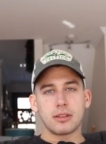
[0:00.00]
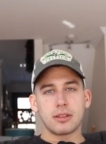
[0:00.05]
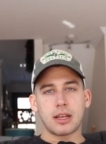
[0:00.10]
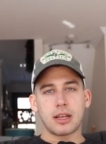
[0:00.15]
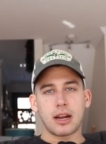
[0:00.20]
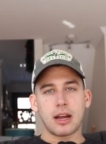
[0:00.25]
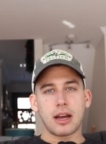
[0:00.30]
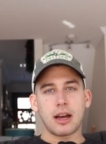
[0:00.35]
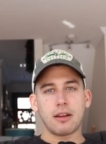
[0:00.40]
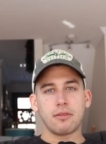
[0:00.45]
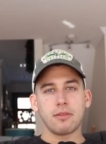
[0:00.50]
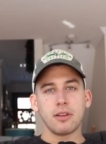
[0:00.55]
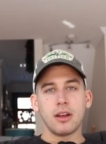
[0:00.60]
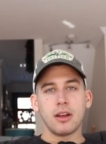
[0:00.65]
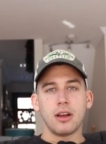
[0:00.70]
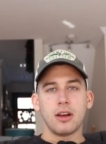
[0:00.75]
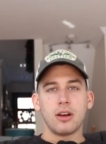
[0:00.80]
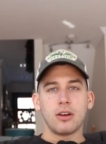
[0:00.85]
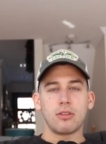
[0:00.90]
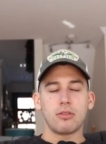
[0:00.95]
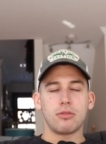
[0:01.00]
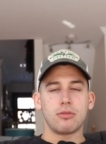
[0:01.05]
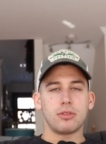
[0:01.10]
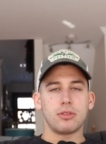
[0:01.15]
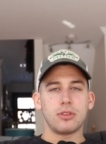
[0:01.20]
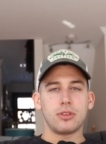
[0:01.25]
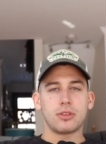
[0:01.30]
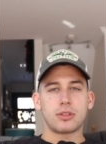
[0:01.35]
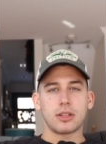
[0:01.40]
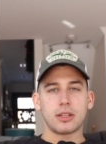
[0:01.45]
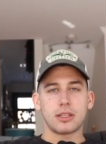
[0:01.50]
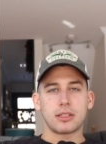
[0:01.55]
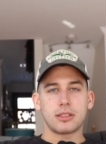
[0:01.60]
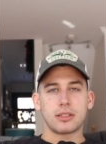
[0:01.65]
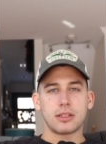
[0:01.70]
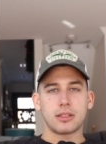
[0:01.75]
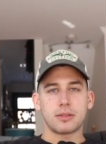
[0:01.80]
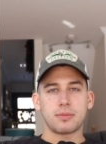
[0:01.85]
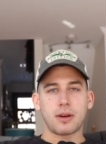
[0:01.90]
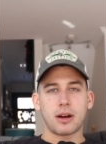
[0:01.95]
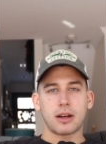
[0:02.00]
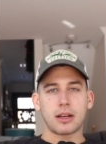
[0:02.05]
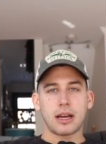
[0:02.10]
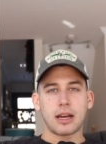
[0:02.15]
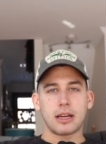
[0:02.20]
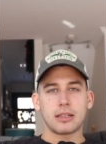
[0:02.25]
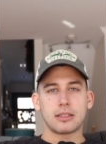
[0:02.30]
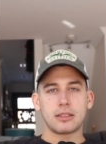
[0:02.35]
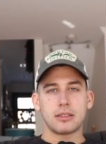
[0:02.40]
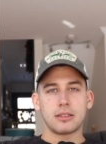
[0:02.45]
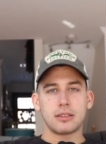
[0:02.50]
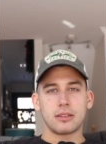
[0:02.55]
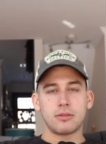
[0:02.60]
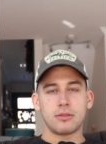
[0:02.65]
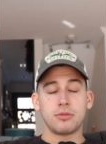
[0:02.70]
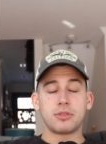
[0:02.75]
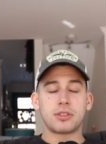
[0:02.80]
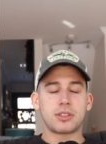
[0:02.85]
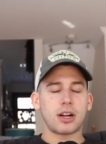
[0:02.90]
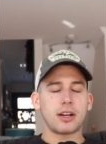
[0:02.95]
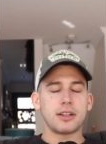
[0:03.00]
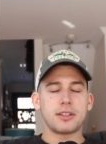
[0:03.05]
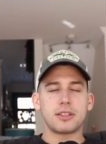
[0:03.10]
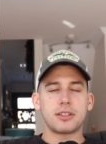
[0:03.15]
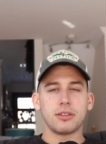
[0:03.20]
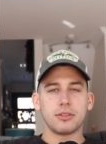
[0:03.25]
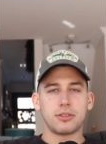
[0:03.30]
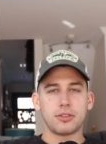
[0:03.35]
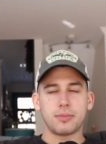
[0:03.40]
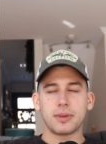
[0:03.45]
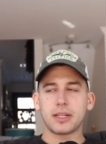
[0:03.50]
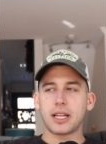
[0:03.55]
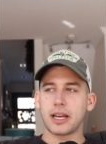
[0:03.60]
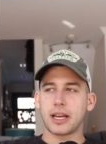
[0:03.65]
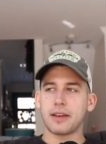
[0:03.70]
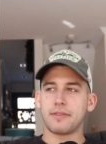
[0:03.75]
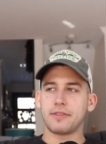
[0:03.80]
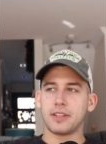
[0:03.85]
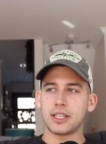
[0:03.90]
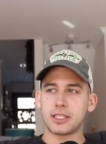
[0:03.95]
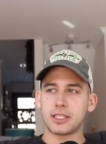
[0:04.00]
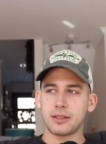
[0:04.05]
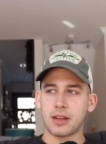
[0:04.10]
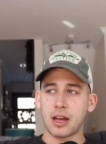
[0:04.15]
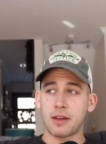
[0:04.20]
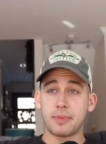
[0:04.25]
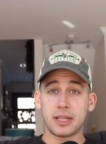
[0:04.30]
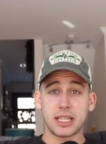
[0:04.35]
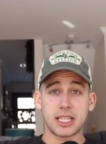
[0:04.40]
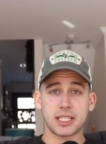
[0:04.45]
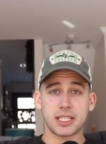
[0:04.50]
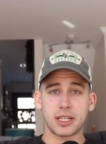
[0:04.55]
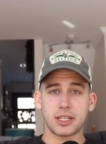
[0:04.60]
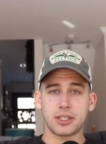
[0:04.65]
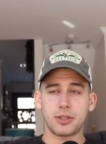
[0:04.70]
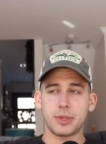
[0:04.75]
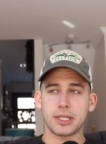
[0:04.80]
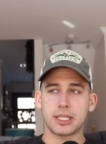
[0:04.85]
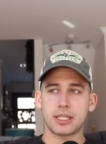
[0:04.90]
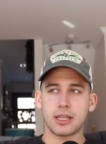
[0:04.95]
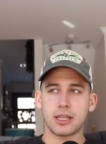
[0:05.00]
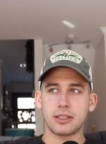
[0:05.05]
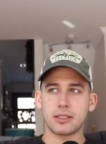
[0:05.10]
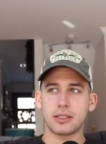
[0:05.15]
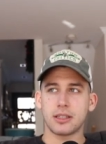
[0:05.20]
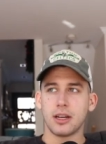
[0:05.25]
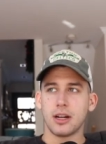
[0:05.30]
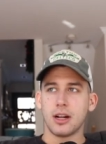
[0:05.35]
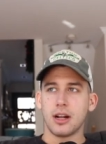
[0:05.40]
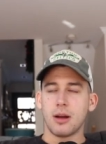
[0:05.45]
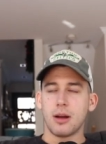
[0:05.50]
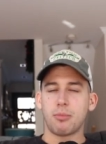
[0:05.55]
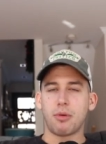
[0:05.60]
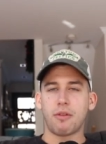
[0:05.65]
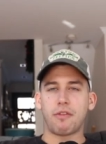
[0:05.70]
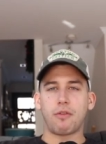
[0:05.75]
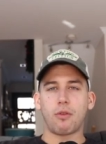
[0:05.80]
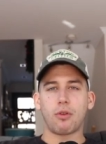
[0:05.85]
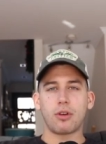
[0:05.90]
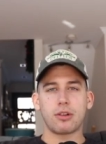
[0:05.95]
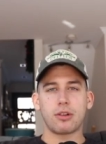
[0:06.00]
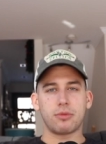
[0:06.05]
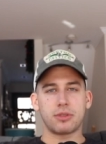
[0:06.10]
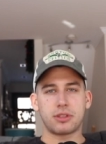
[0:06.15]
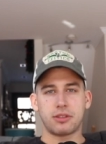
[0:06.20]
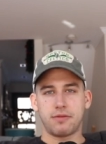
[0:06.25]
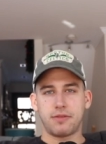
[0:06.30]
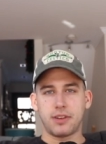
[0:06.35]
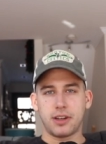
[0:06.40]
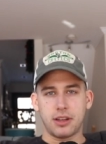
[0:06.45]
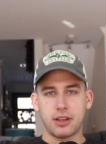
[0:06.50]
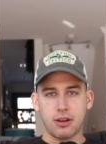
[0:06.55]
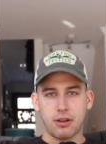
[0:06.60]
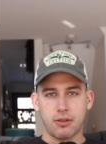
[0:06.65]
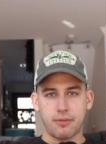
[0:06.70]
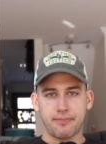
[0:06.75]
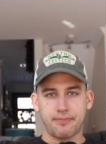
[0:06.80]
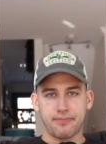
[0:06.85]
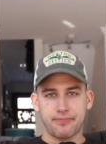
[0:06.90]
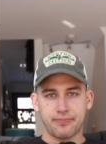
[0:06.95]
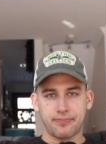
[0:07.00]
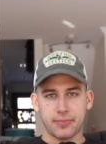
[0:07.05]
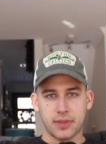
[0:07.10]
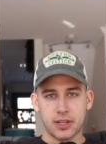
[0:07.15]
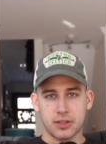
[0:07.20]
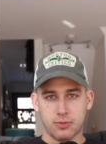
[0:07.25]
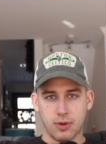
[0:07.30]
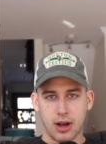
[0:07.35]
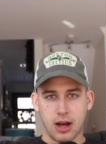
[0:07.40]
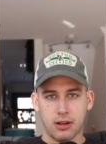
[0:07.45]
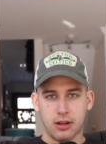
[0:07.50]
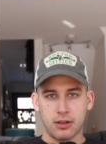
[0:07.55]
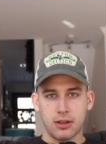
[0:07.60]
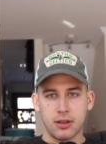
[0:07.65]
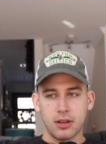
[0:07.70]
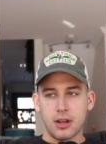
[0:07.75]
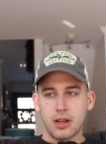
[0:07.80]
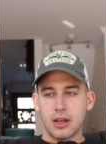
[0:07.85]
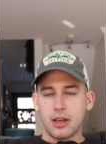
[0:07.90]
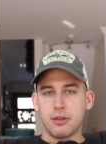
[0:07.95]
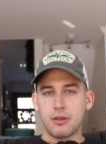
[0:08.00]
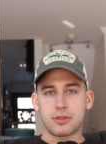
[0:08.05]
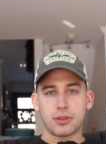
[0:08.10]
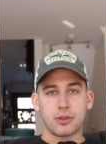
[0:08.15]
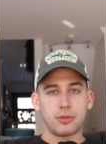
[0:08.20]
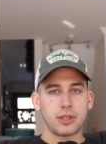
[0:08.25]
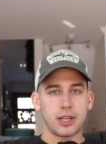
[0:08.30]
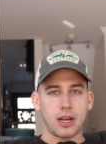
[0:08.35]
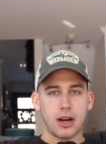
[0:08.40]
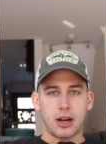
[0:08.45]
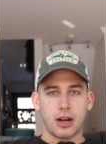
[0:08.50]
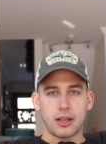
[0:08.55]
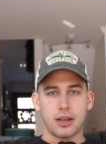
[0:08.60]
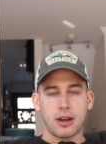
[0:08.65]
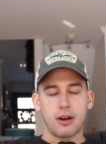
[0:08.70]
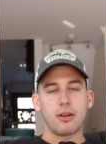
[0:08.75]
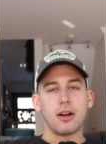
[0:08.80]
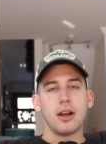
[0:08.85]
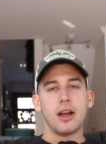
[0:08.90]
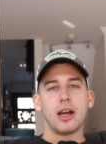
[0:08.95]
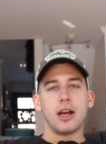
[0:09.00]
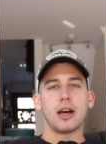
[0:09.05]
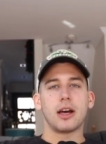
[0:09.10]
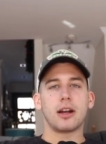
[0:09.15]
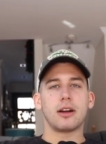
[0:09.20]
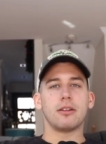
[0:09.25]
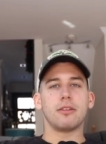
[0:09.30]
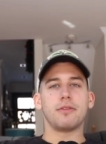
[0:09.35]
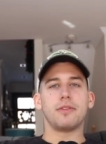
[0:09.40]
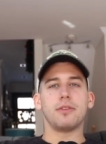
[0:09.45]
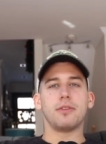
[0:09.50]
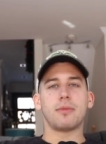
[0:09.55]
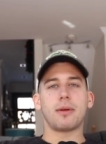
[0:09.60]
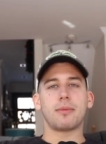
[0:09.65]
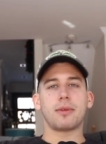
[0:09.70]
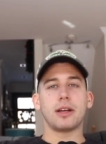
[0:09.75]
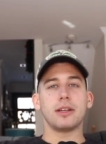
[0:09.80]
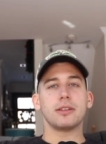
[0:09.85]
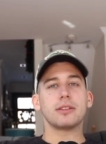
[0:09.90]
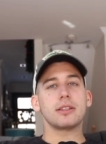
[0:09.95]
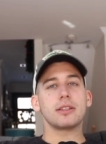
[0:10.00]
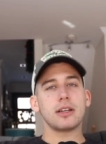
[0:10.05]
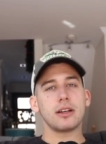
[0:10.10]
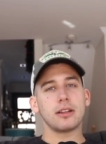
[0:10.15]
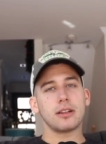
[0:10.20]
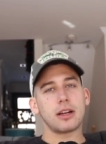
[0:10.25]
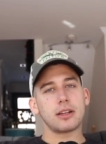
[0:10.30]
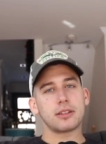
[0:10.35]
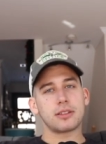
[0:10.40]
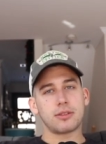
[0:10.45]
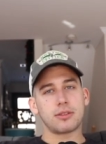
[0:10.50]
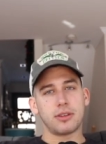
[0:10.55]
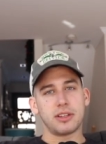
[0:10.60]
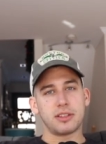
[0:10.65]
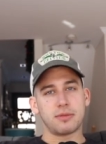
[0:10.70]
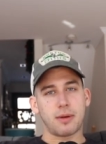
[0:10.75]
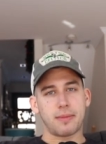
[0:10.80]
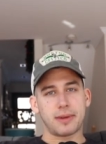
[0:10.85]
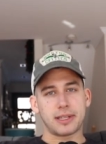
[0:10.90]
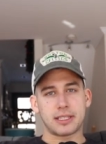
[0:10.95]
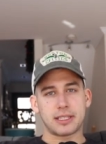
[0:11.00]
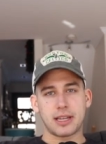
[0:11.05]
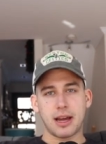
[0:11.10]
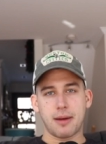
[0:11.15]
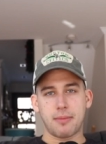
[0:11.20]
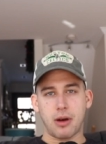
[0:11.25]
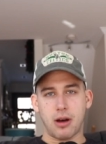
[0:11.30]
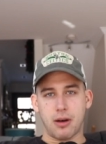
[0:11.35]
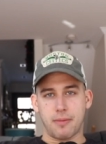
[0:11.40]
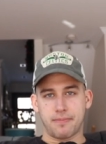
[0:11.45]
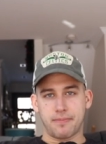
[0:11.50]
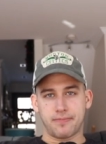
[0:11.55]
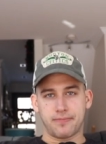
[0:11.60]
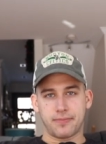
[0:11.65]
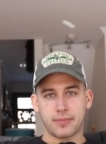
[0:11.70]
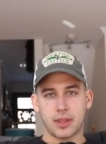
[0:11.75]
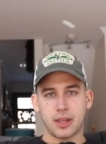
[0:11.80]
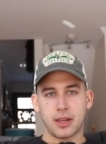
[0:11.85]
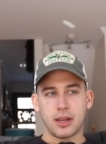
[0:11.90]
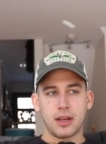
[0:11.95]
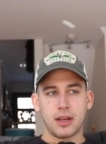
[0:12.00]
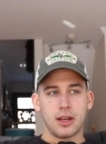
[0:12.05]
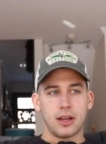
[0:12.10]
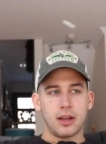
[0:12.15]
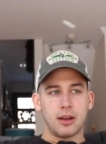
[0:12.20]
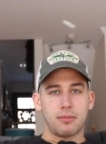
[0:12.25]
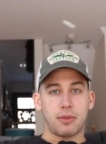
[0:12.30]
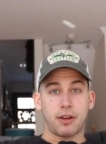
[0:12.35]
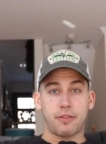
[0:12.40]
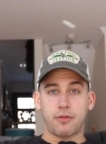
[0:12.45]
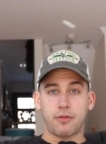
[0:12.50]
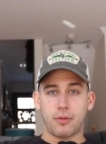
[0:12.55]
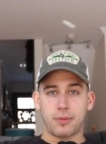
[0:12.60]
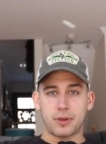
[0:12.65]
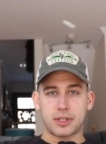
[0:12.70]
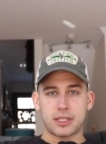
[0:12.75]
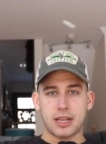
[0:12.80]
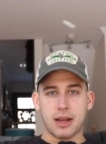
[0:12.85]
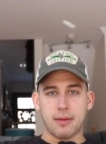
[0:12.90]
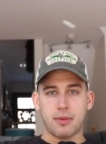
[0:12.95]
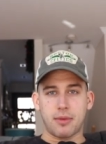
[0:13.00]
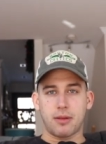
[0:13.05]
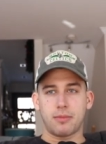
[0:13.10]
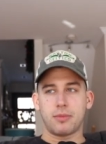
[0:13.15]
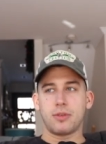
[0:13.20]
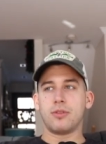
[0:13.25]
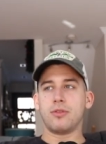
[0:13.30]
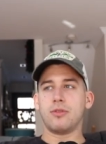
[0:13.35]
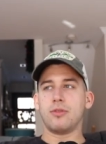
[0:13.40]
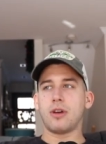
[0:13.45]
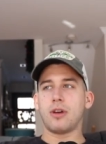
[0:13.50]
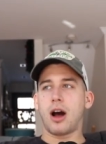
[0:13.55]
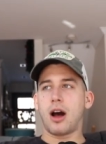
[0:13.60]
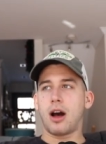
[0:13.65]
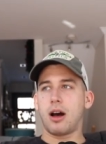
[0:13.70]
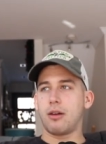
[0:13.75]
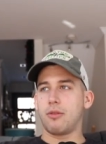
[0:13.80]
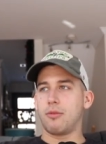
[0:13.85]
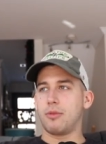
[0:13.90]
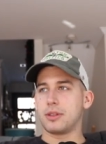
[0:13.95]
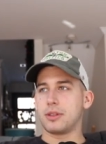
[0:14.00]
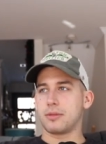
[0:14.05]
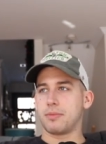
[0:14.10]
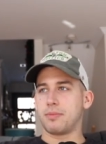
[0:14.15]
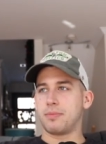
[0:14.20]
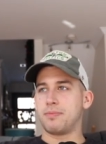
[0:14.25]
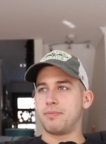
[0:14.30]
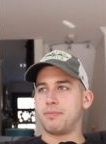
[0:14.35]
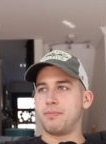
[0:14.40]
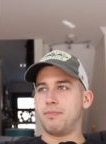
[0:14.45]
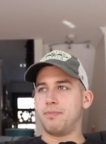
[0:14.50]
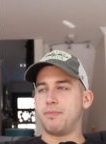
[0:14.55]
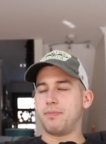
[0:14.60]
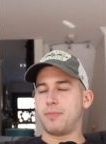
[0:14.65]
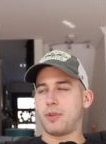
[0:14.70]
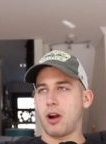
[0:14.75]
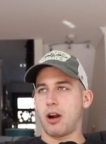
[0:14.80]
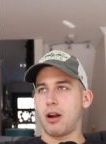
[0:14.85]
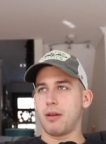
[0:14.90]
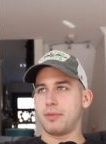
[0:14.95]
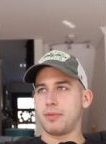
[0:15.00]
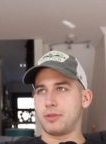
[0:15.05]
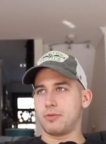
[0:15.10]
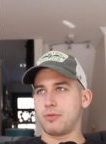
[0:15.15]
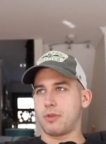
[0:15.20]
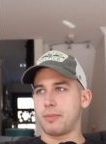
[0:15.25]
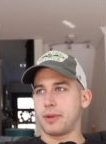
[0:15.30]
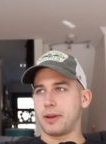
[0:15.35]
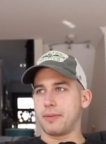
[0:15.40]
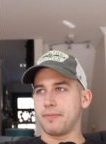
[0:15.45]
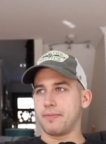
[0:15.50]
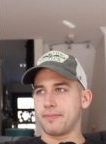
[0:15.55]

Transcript: that I have who used to listen to this podcast, who sorry still do, but like have listened have been listening to it since before it was a video as well. It was only audio. I don't know if you remember. I used to tell a lot of stories about my stepmom, my former stepmom, who uh, was a garbage woman.